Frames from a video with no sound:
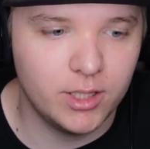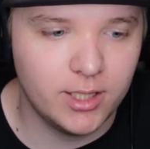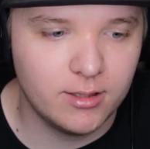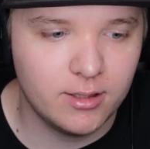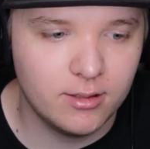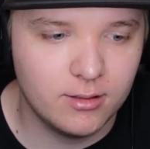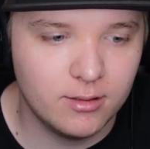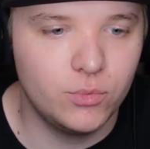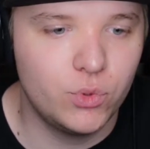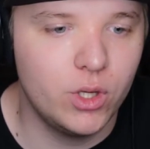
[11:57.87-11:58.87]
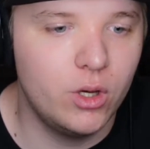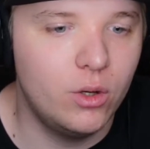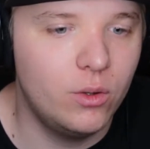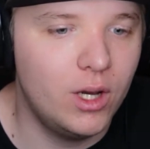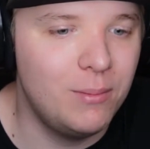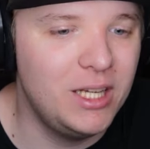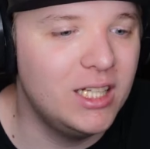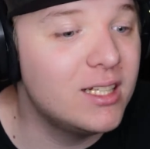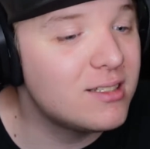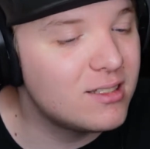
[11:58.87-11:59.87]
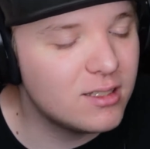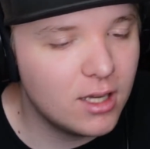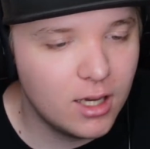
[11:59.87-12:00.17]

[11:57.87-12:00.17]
the distance. So, I mean, this,